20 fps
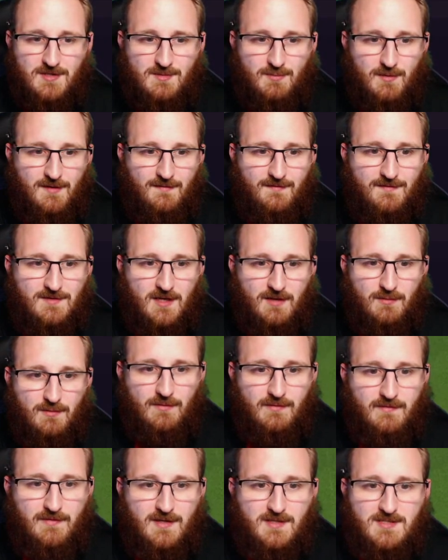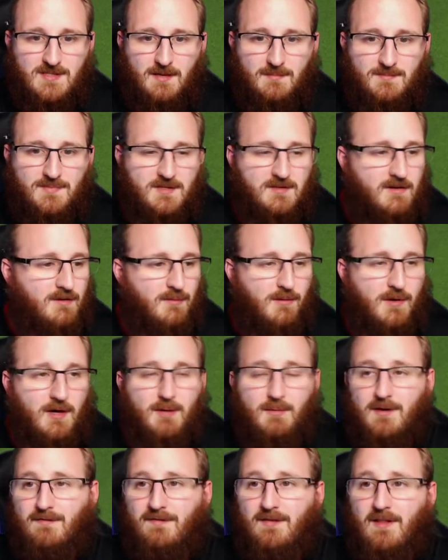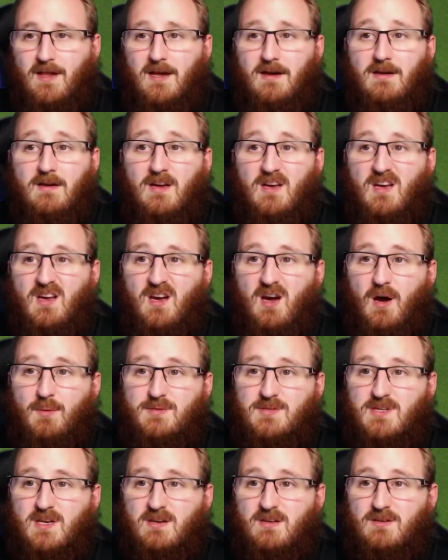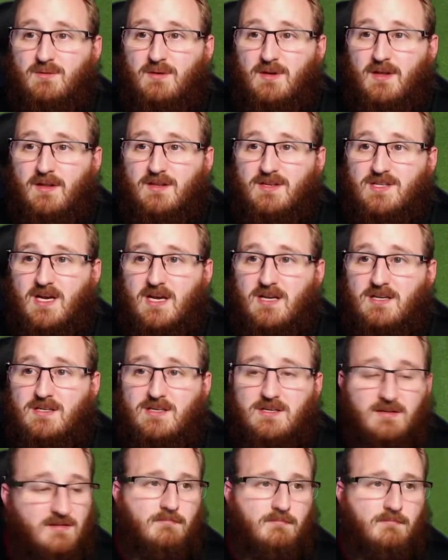We've done all subs. I don't know why I went for that. I was going to do another change.